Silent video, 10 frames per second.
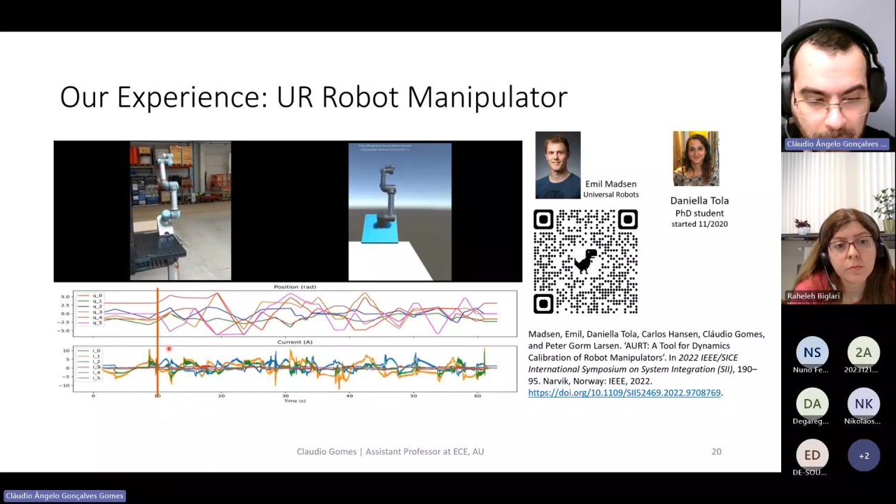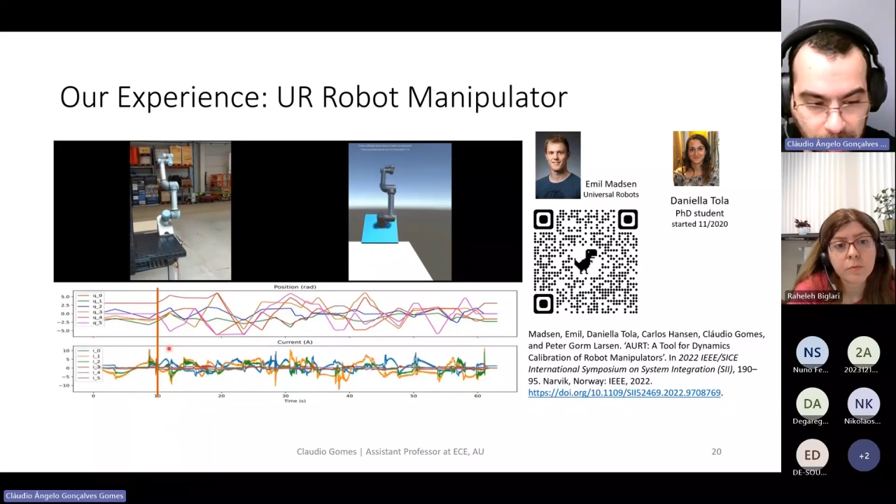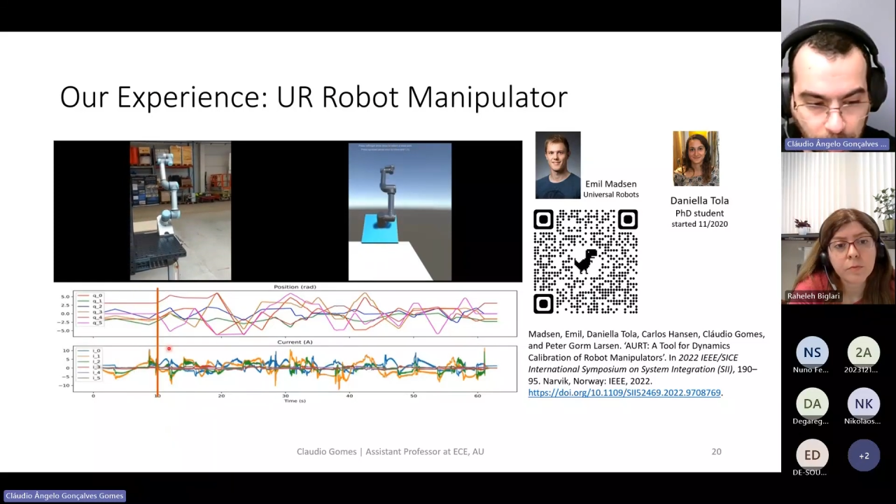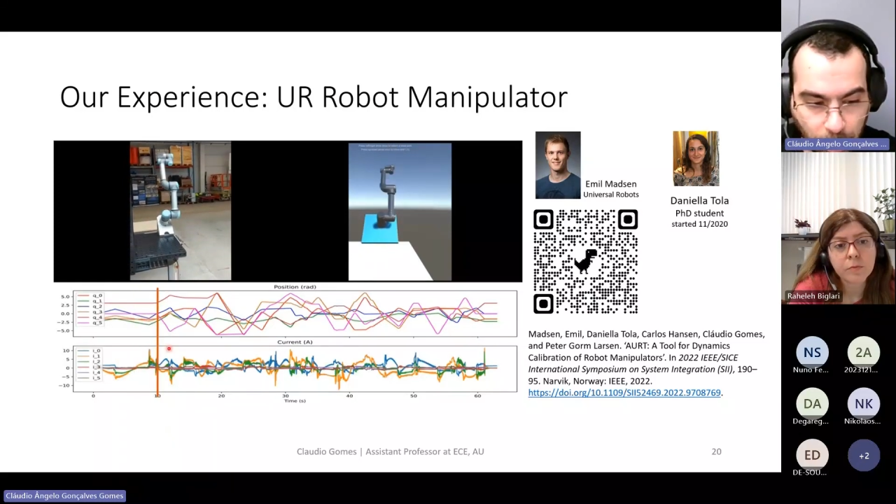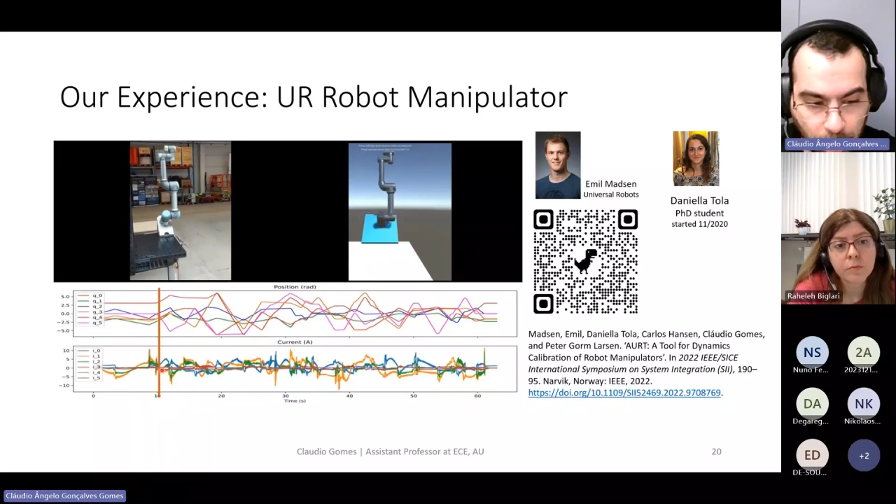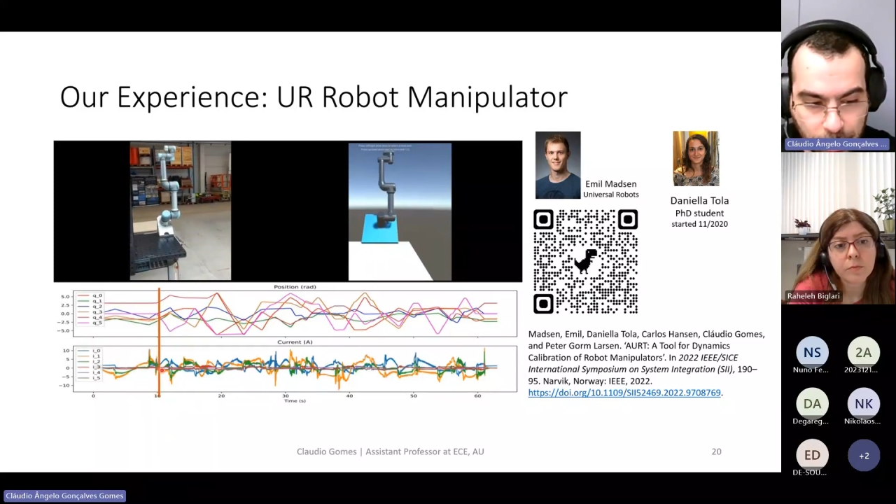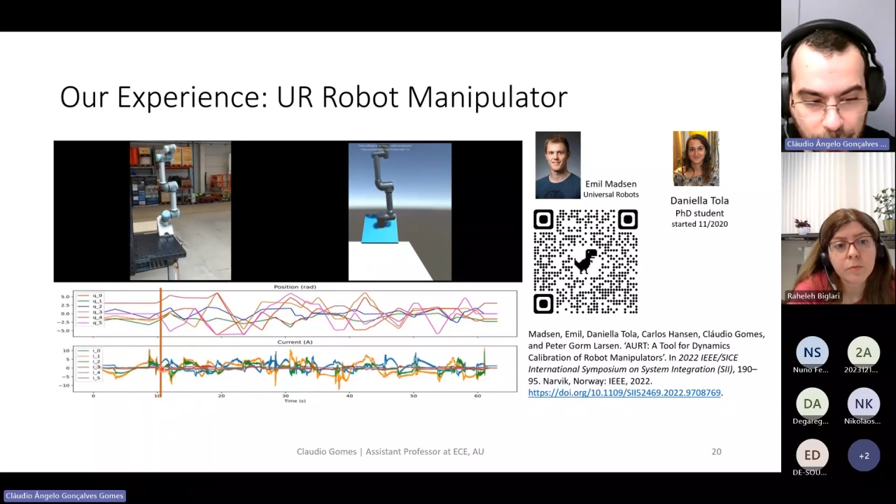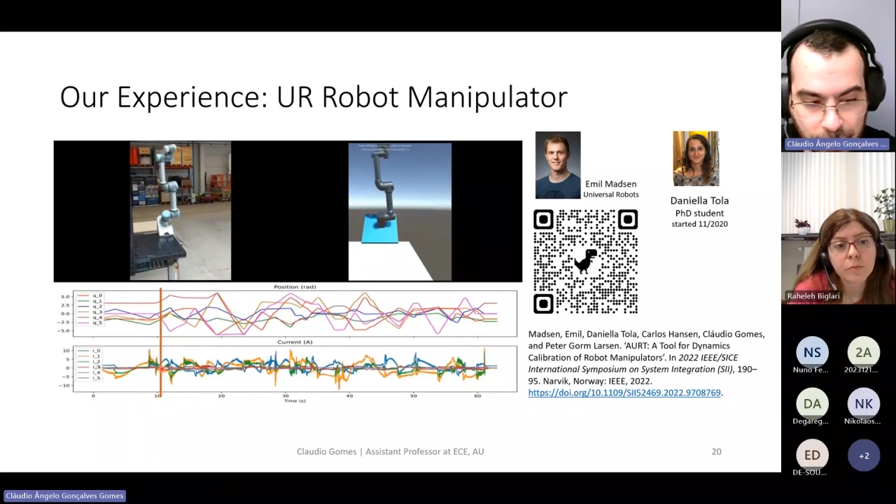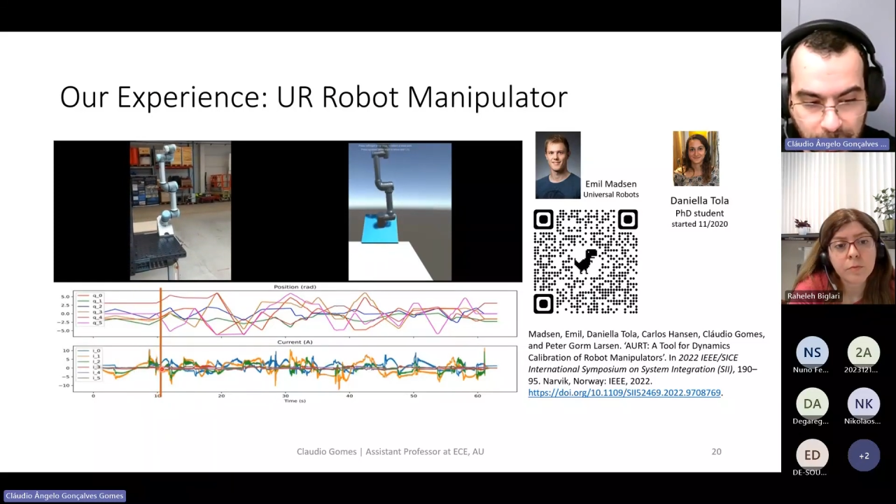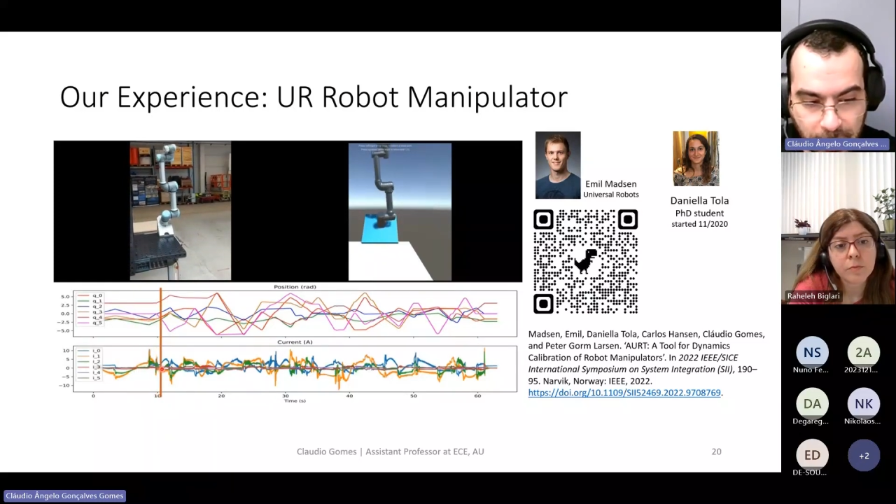but you
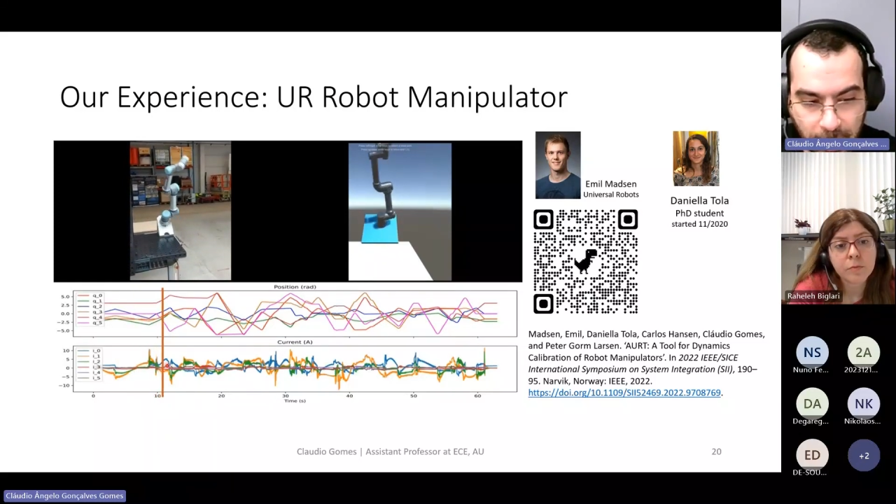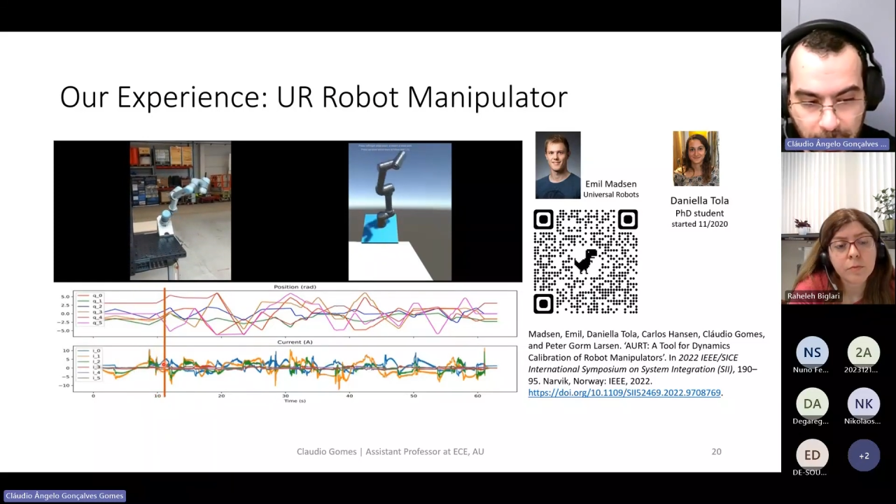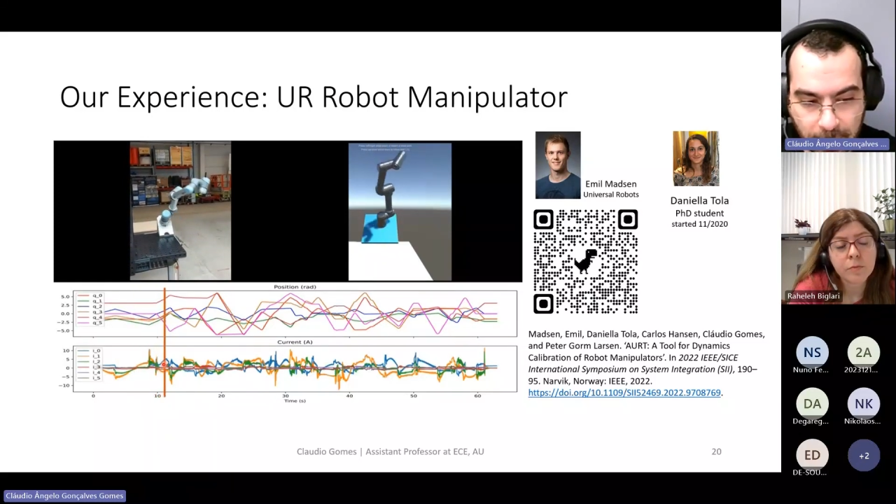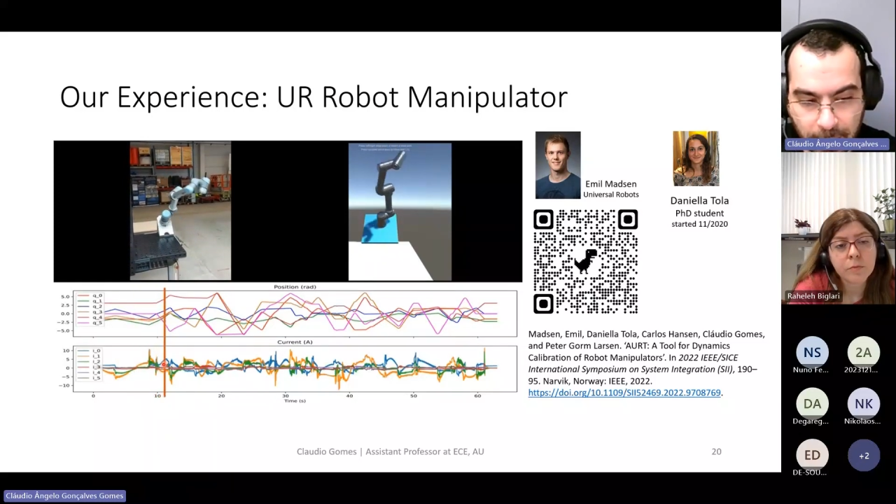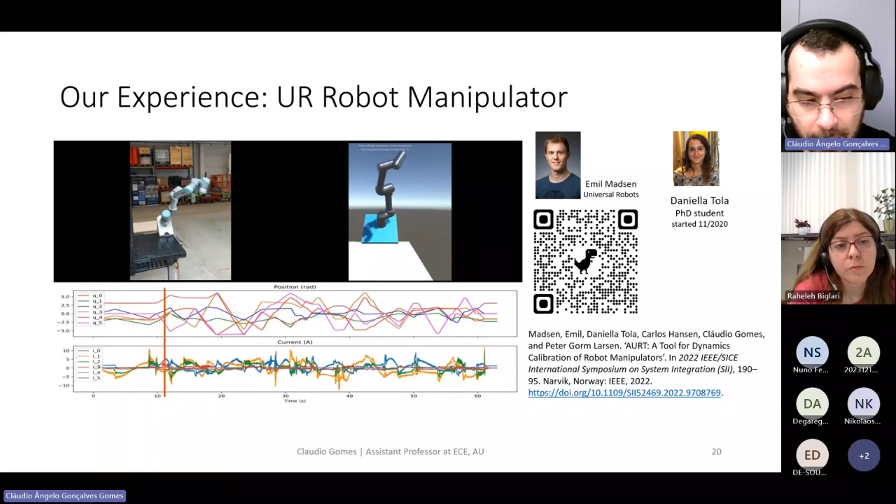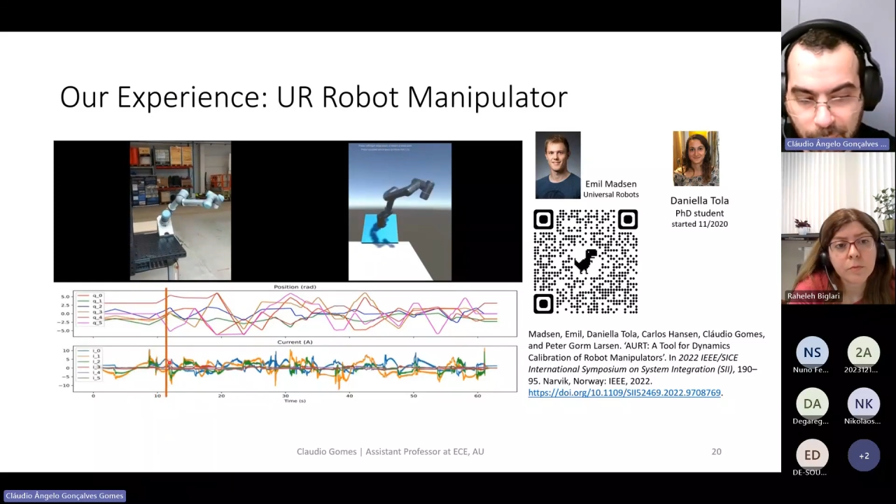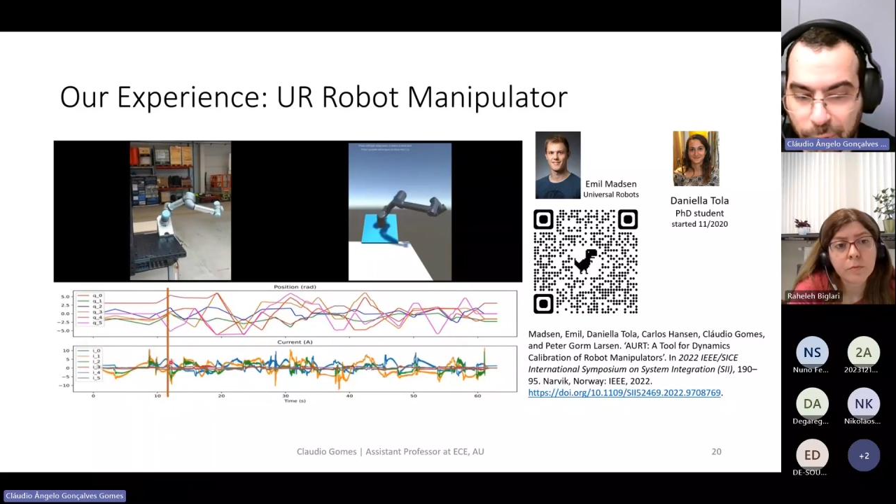also see a